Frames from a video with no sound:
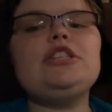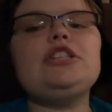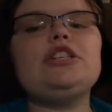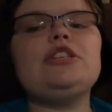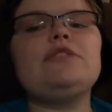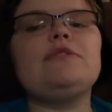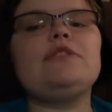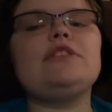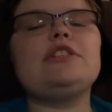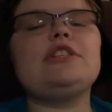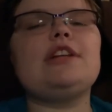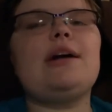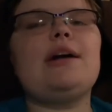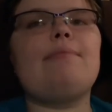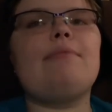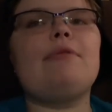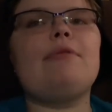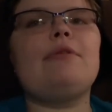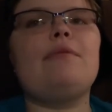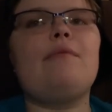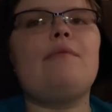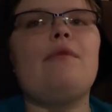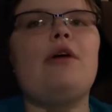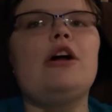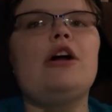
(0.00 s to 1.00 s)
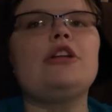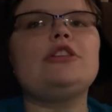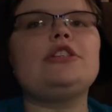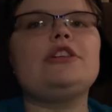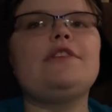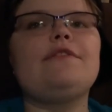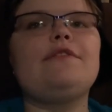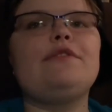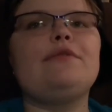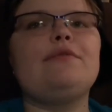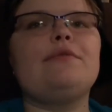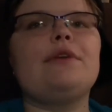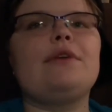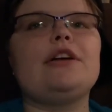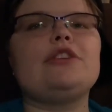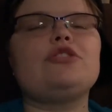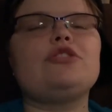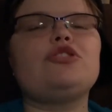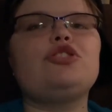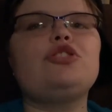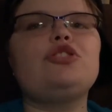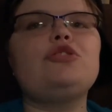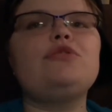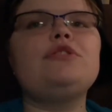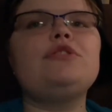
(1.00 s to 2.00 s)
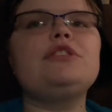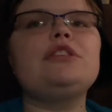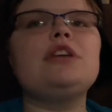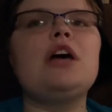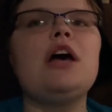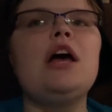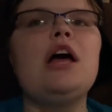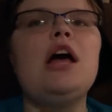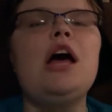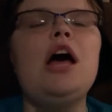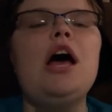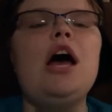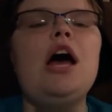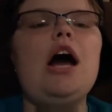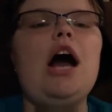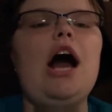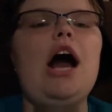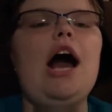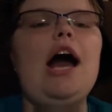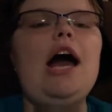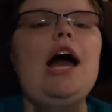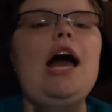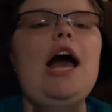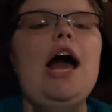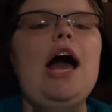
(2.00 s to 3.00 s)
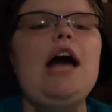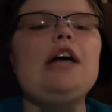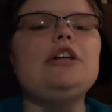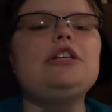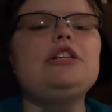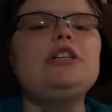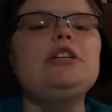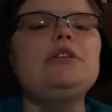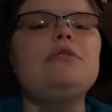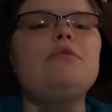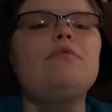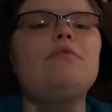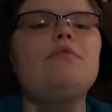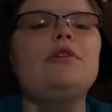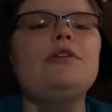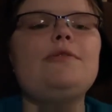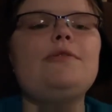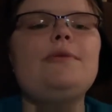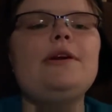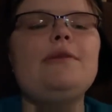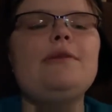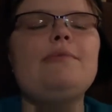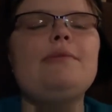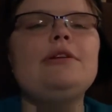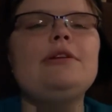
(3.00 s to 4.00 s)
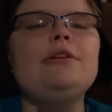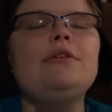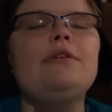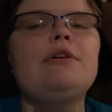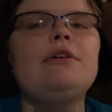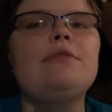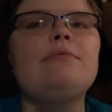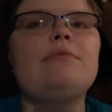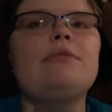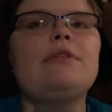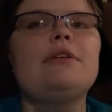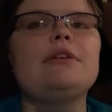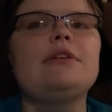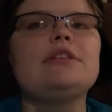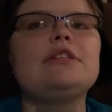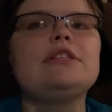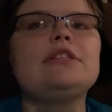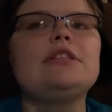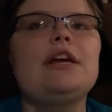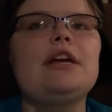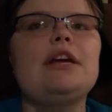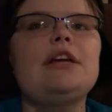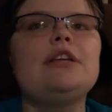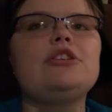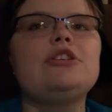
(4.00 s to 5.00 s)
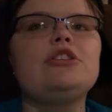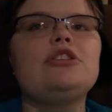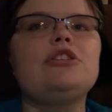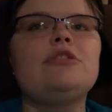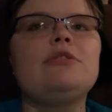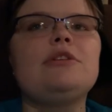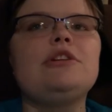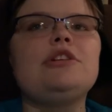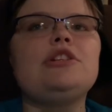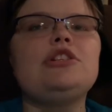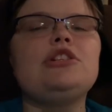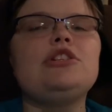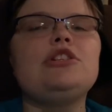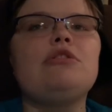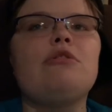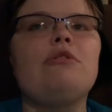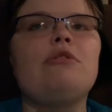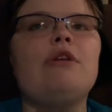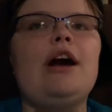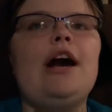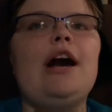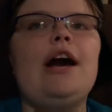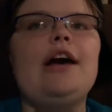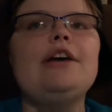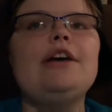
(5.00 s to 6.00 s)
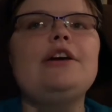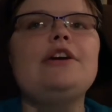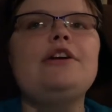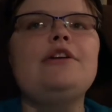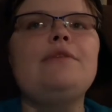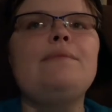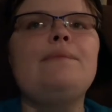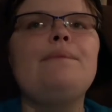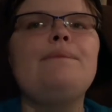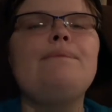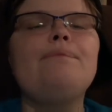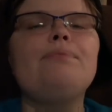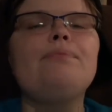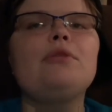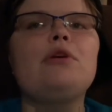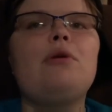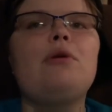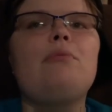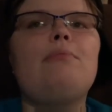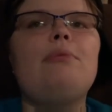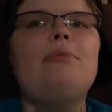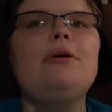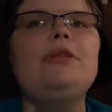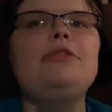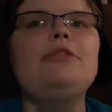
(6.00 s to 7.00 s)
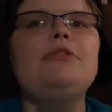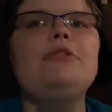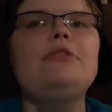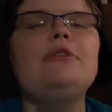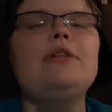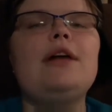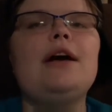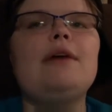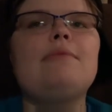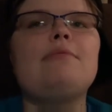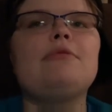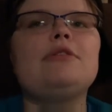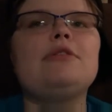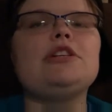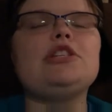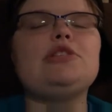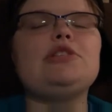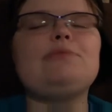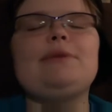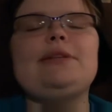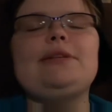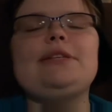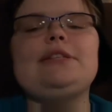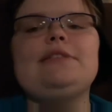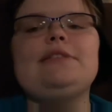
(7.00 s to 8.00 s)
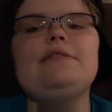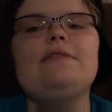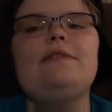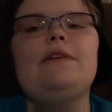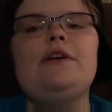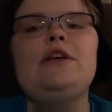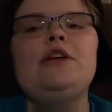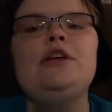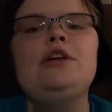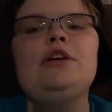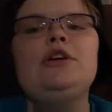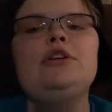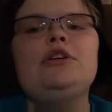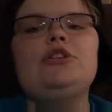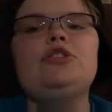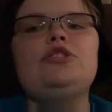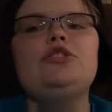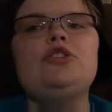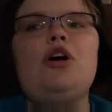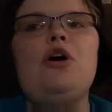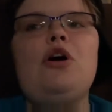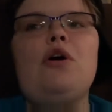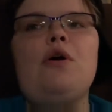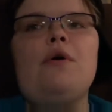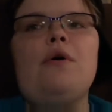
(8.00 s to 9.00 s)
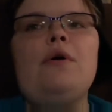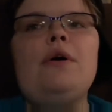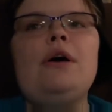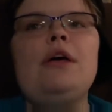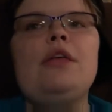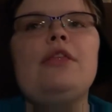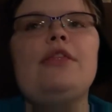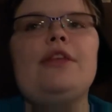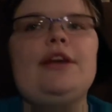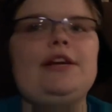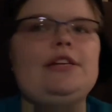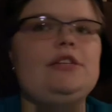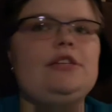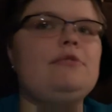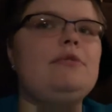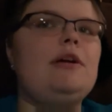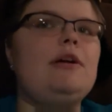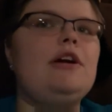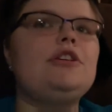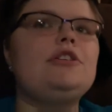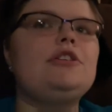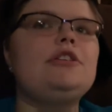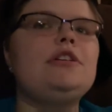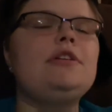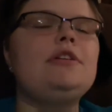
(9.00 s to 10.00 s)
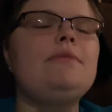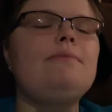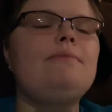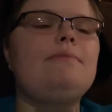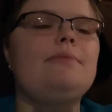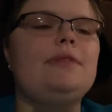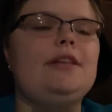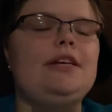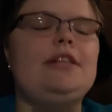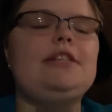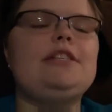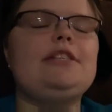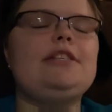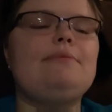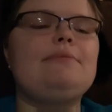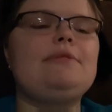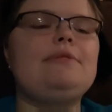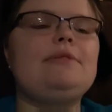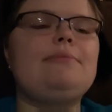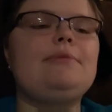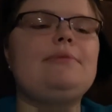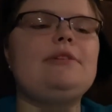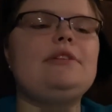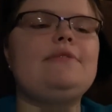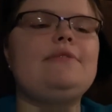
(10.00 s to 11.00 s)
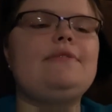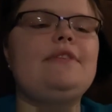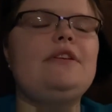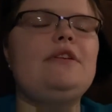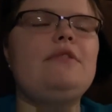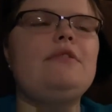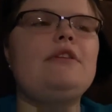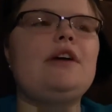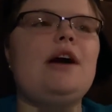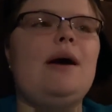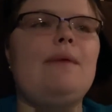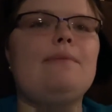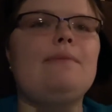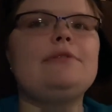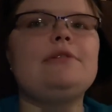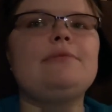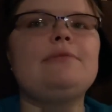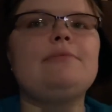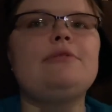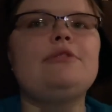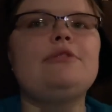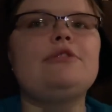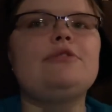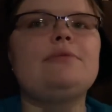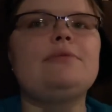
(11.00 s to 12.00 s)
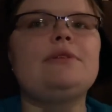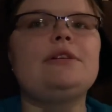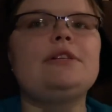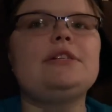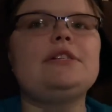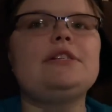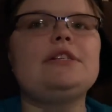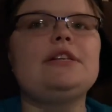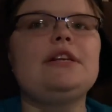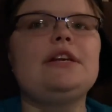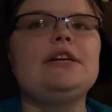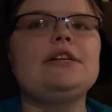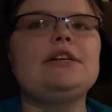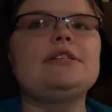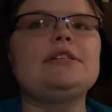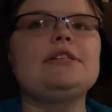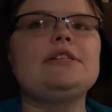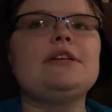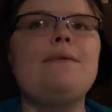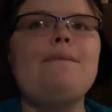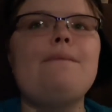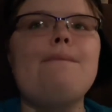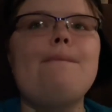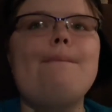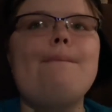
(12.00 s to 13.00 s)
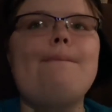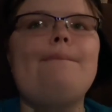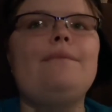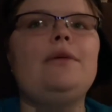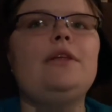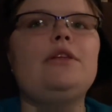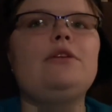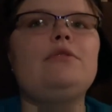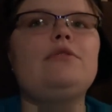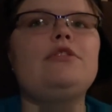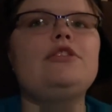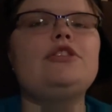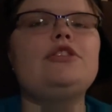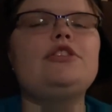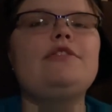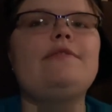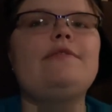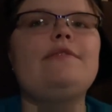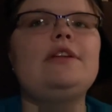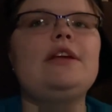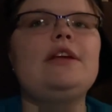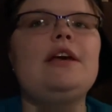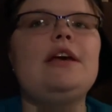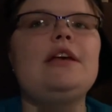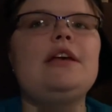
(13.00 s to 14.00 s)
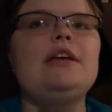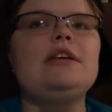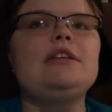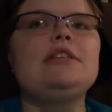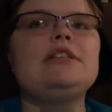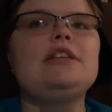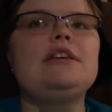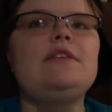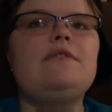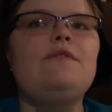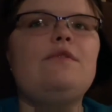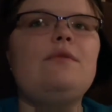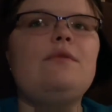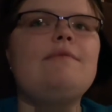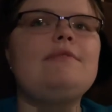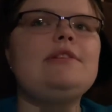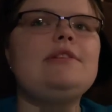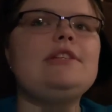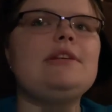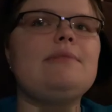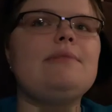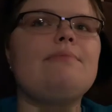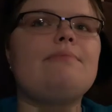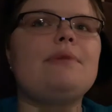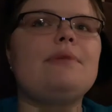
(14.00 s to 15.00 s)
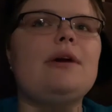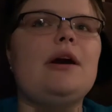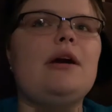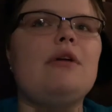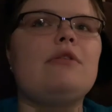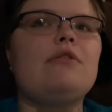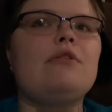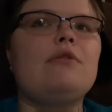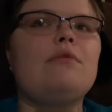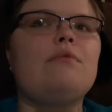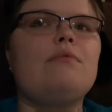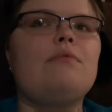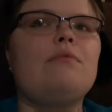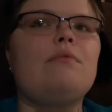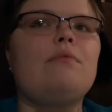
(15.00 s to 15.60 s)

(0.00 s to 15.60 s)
generation Apple Watch if you guys choose. I actually would recommend going with a second generation or higher, but they're a lot more expensive. So, thanks for watching. Please thumbs up this video. Comment down below what you want to see next. The question of the day is, if you have a step counter,